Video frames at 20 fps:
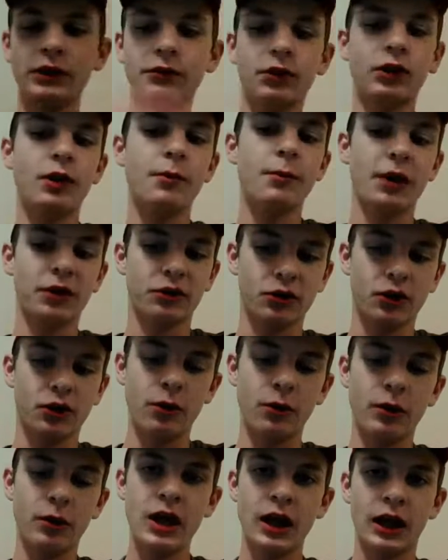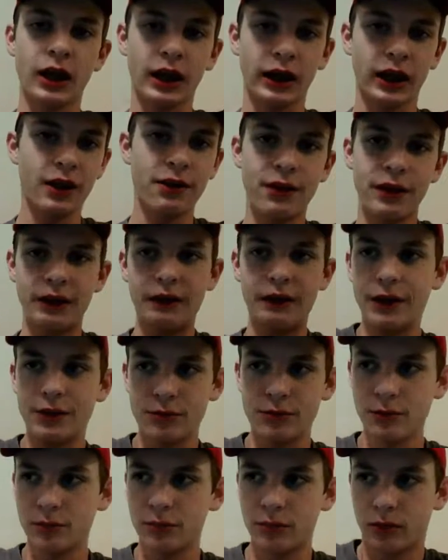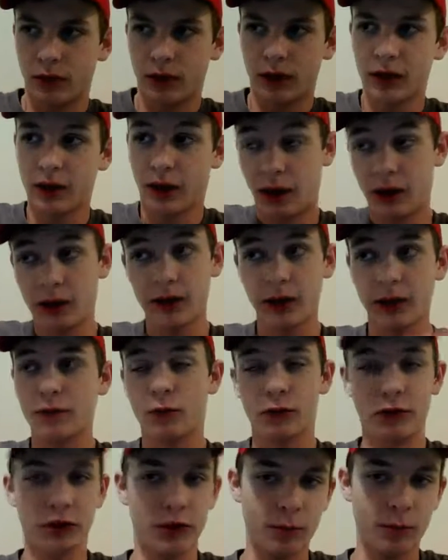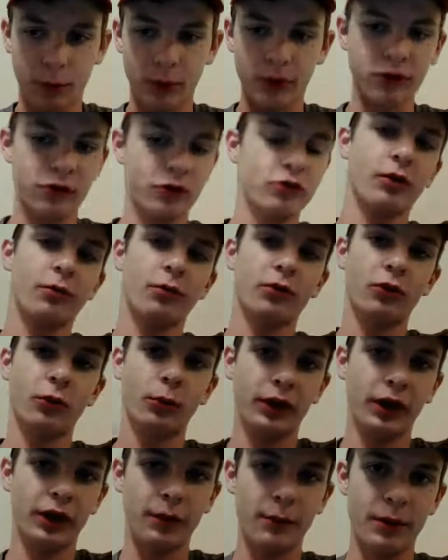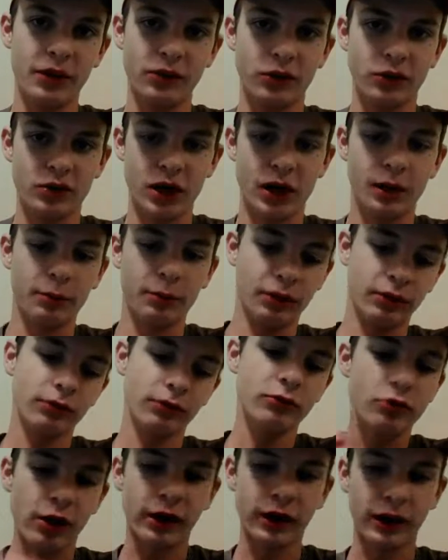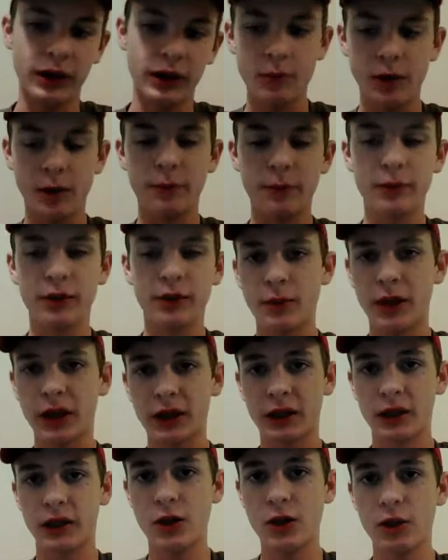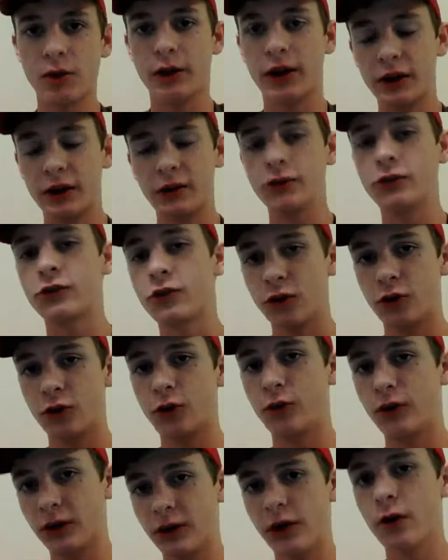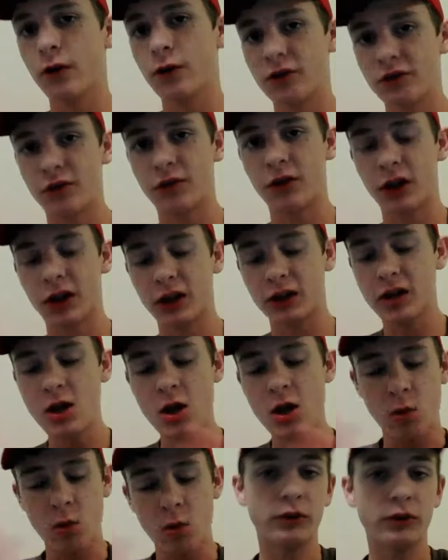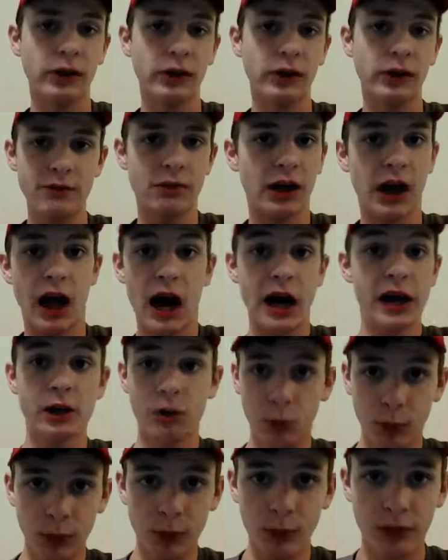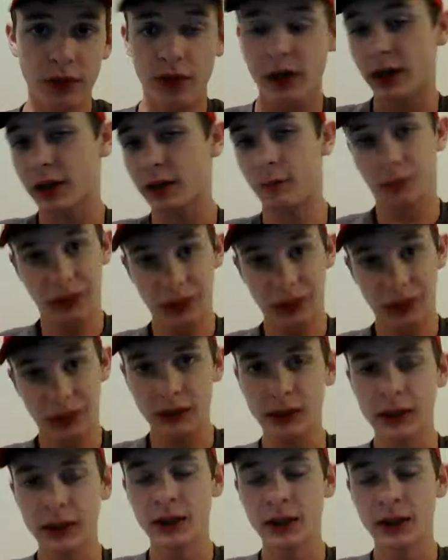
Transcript: Ford leaving to Mexico, like I think that, like for example, President Trump's doing an amazing job in trying to keep companies back in here and instituting tariffs that they want to leave, and I agree with that completely.